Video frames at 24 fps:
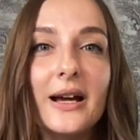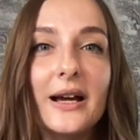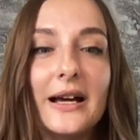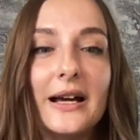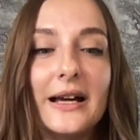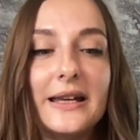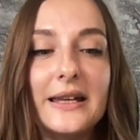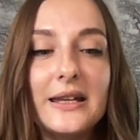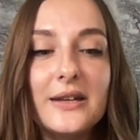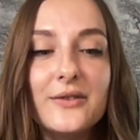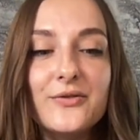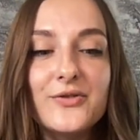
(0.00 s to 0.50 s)

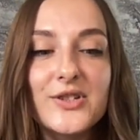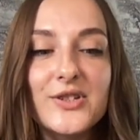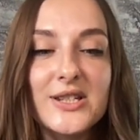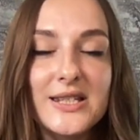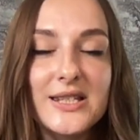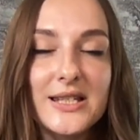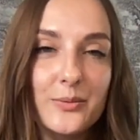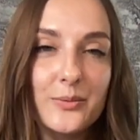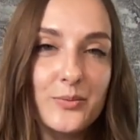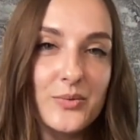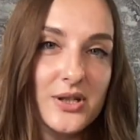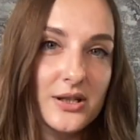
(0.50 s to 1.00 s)
If
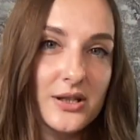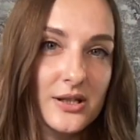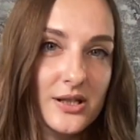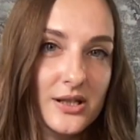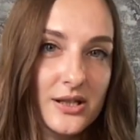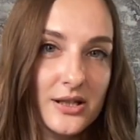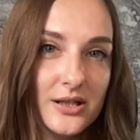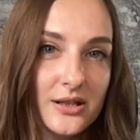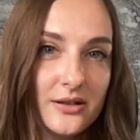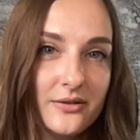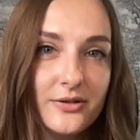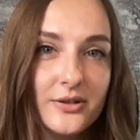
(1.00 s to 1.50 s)
something is
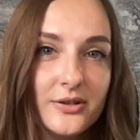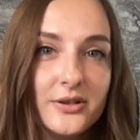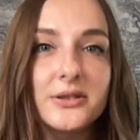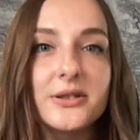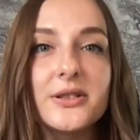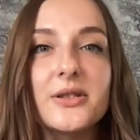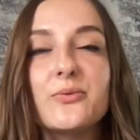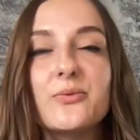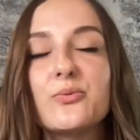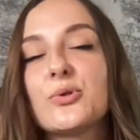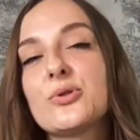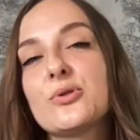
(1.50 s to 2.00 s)
difficult,
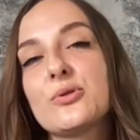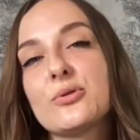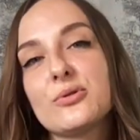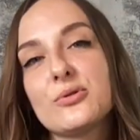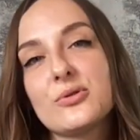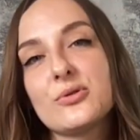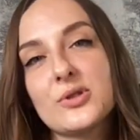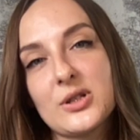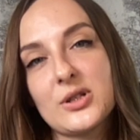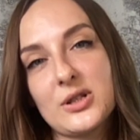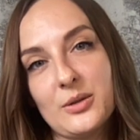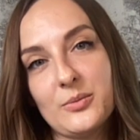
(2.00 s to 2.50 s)
I want you to
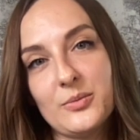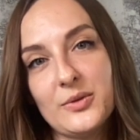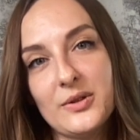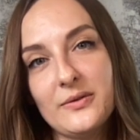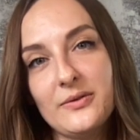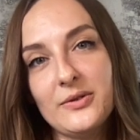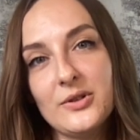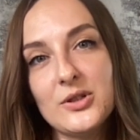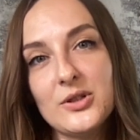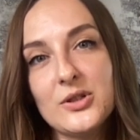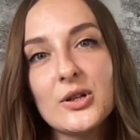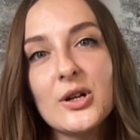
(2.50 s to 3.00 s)
stop the
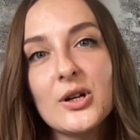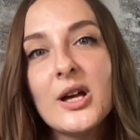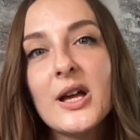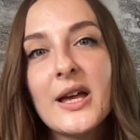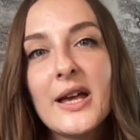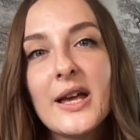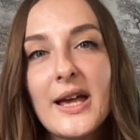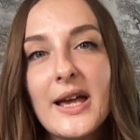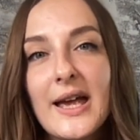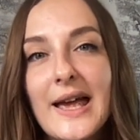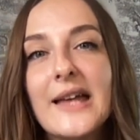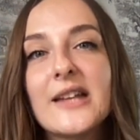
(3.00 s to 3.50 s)
video
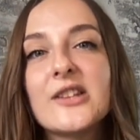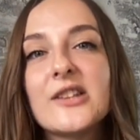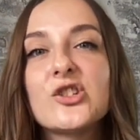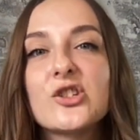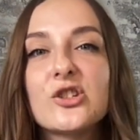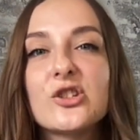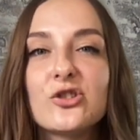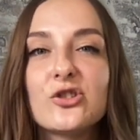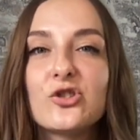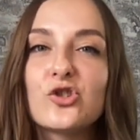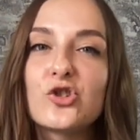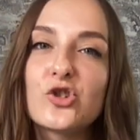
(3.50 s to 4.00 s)
and
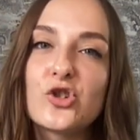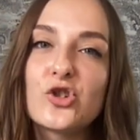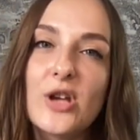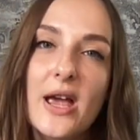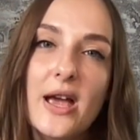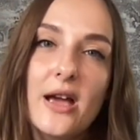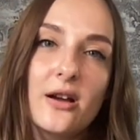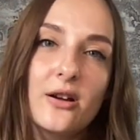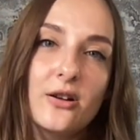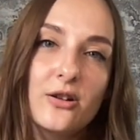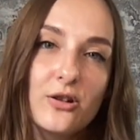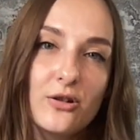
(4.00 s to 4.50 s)

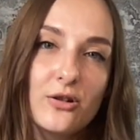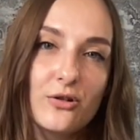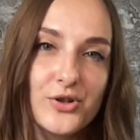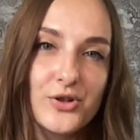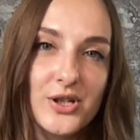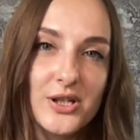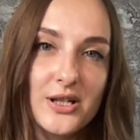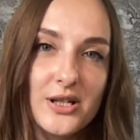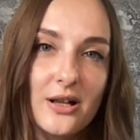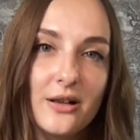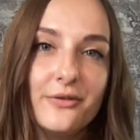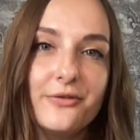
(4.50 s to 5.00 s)
check
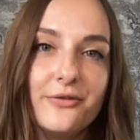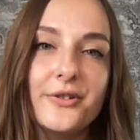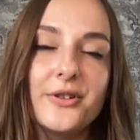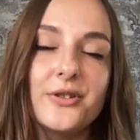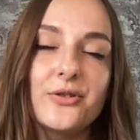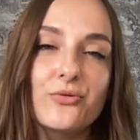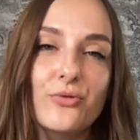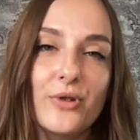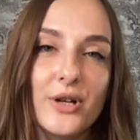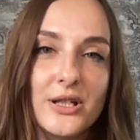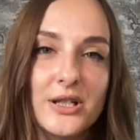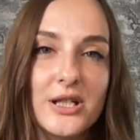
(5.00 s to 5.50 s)
yourself and
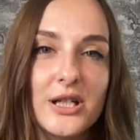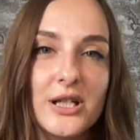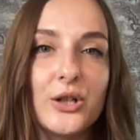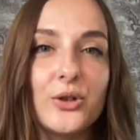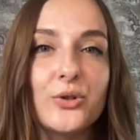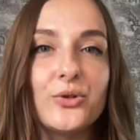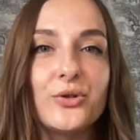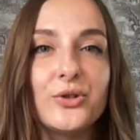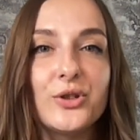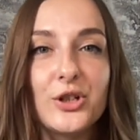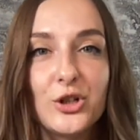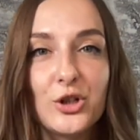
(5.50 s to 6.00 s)
write
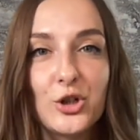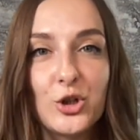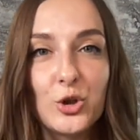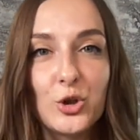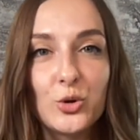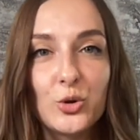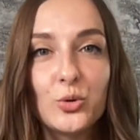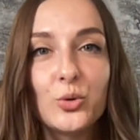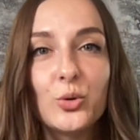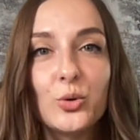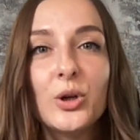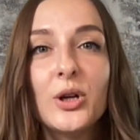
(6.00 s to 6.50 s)
down the
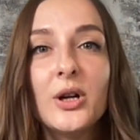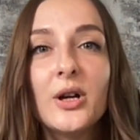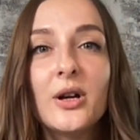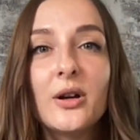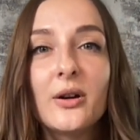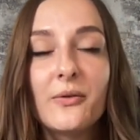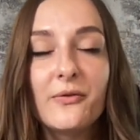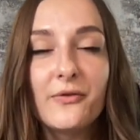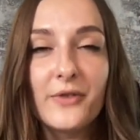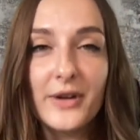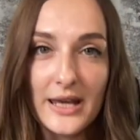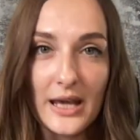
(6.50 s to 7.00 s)
new
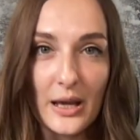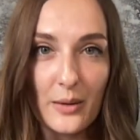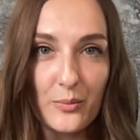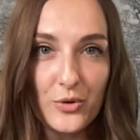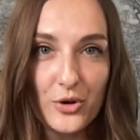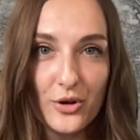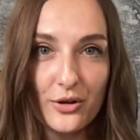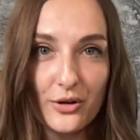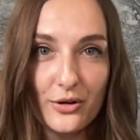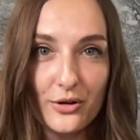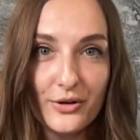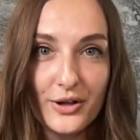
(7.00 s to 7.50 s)

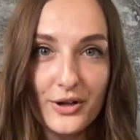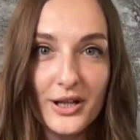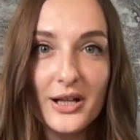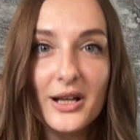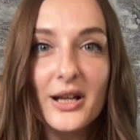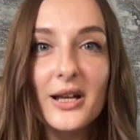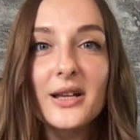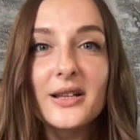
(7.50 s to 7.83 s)
vocabulary.